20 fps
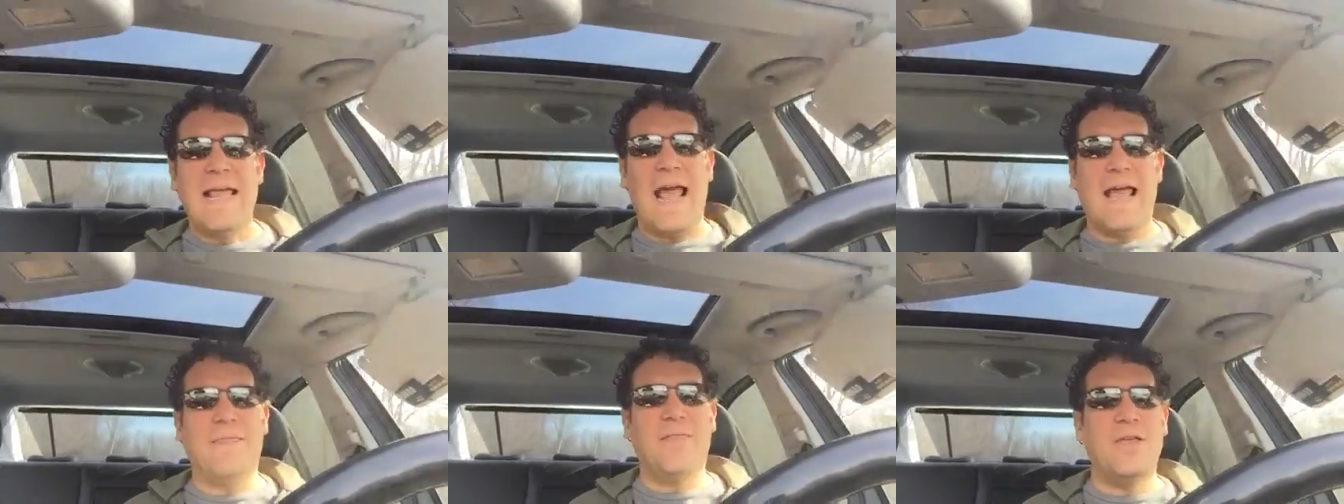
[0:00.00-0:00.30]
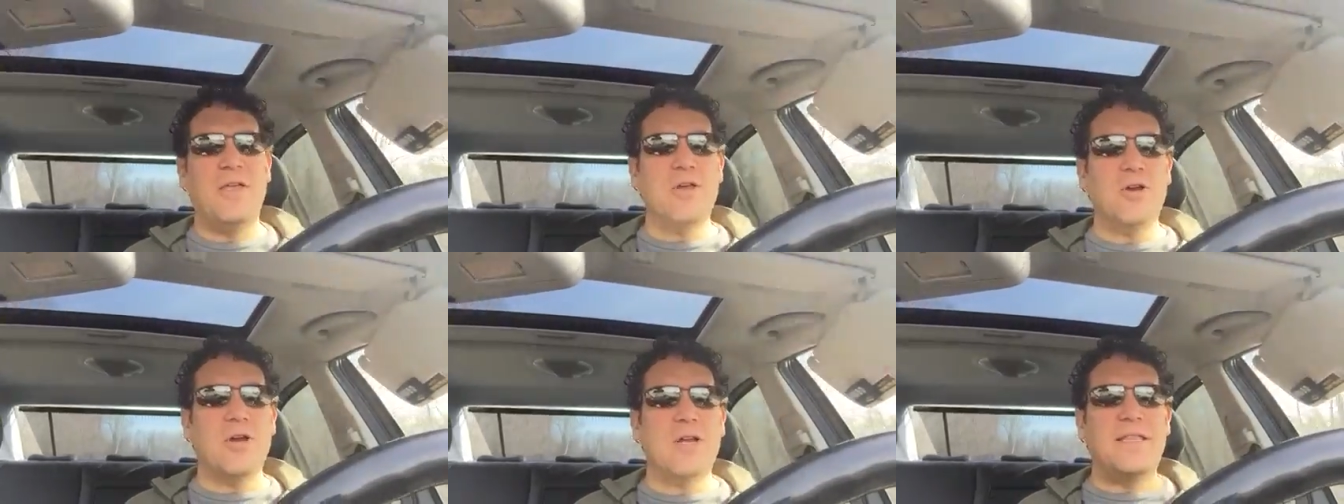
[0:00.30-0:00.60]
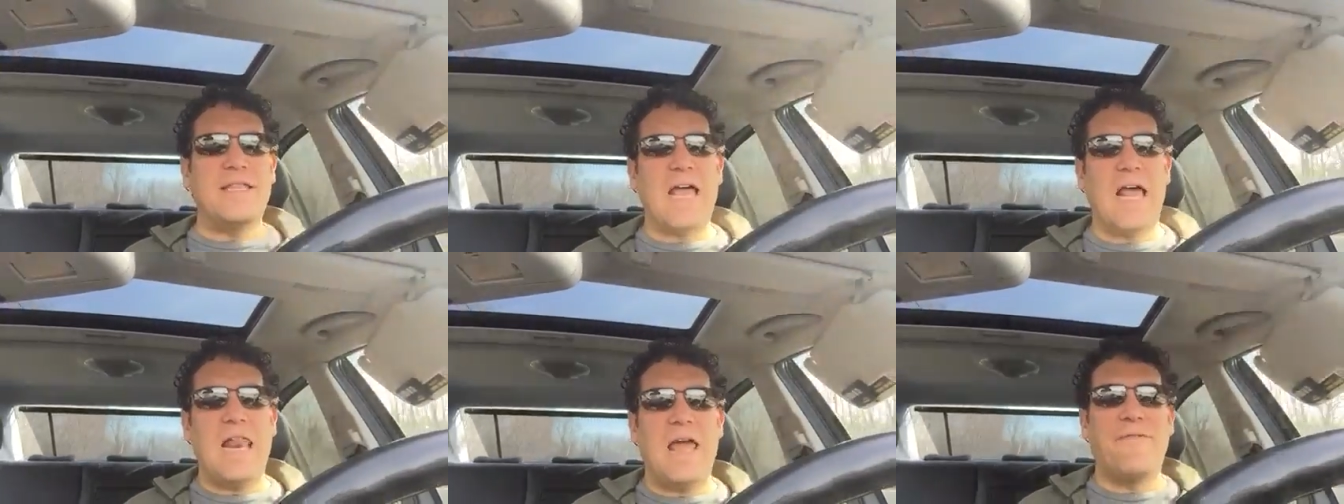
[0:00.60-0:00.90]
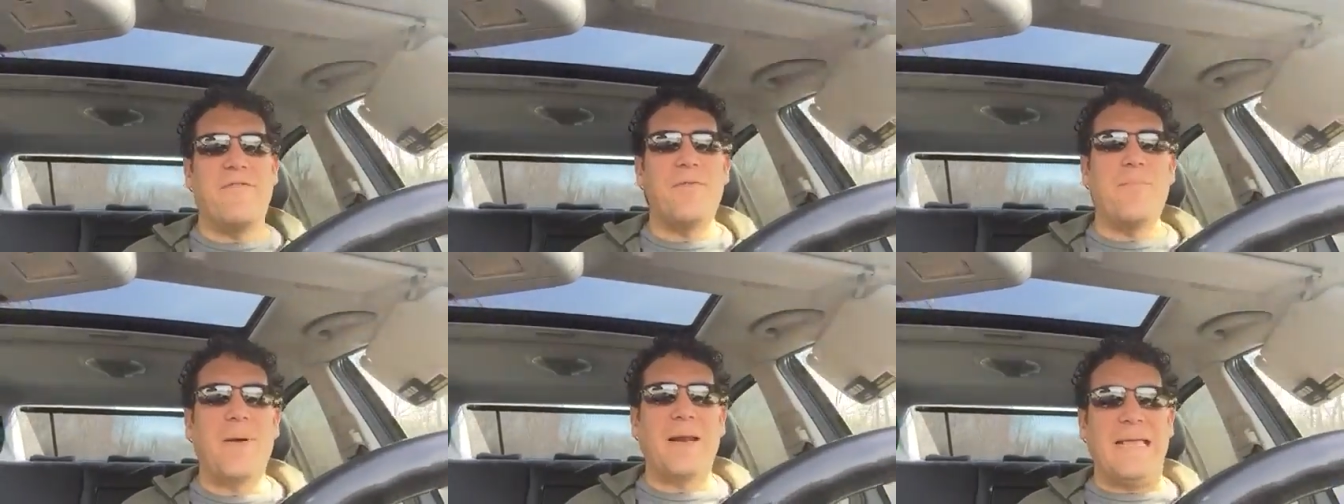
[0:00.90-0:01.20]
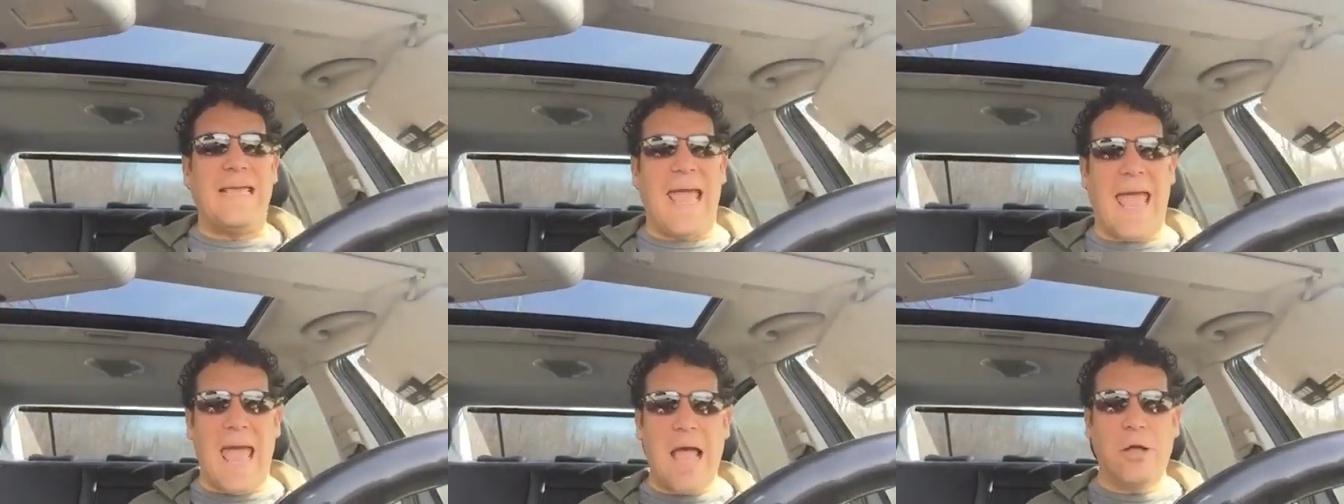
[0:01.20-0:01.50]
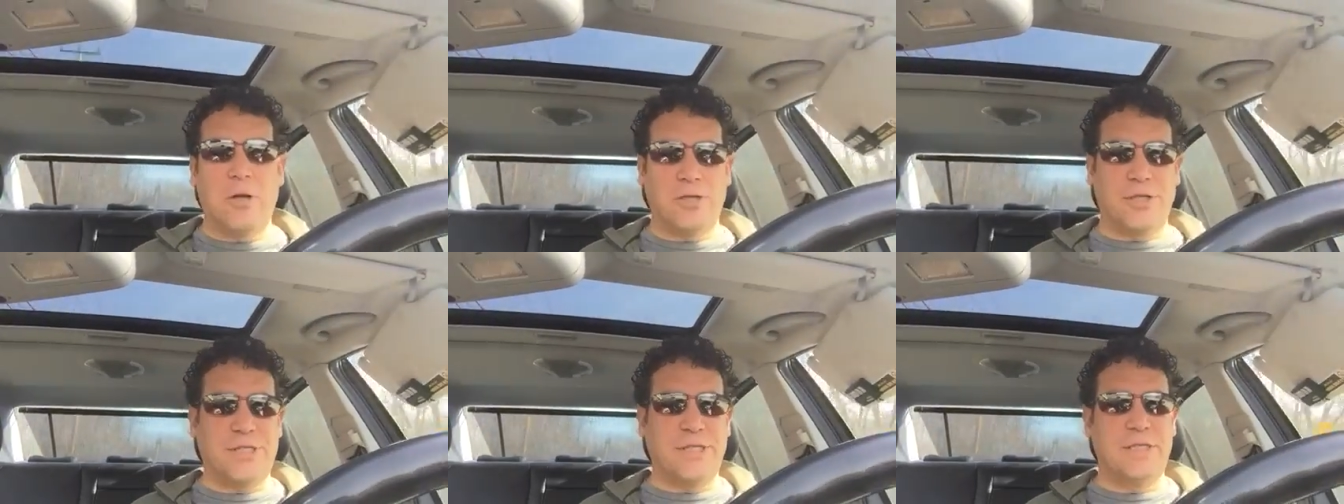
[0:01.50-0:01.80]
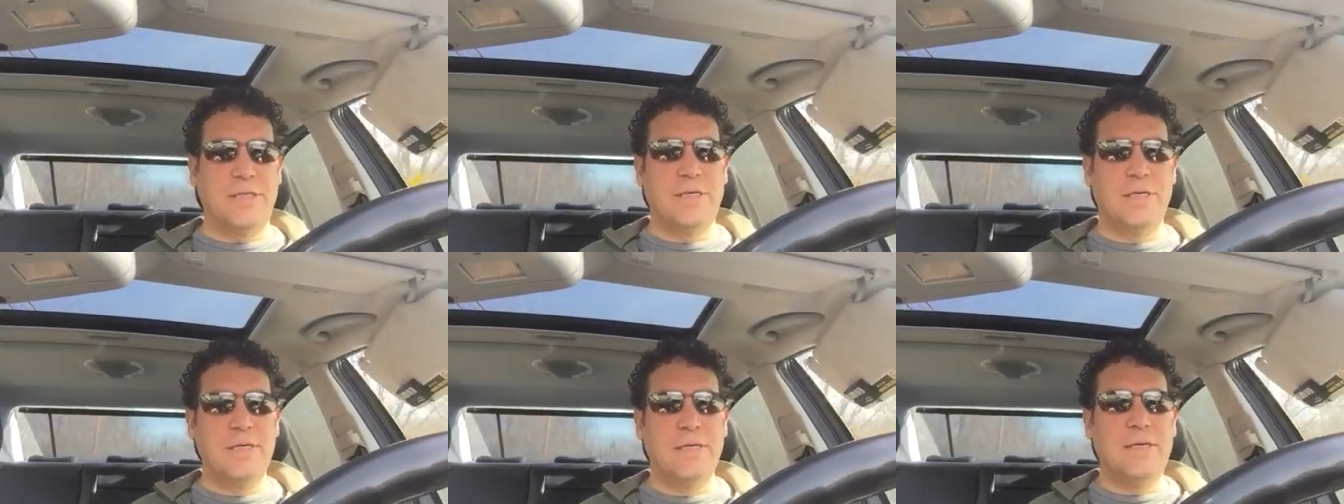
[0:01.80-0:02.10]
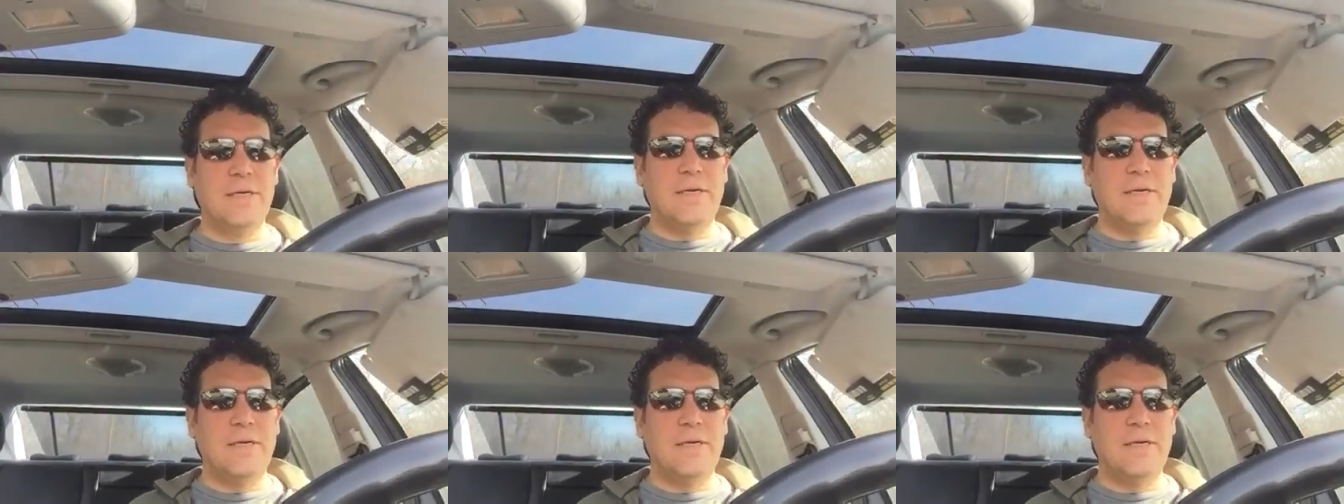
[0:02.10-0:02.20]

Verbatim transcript: And then you're going to tell everybody else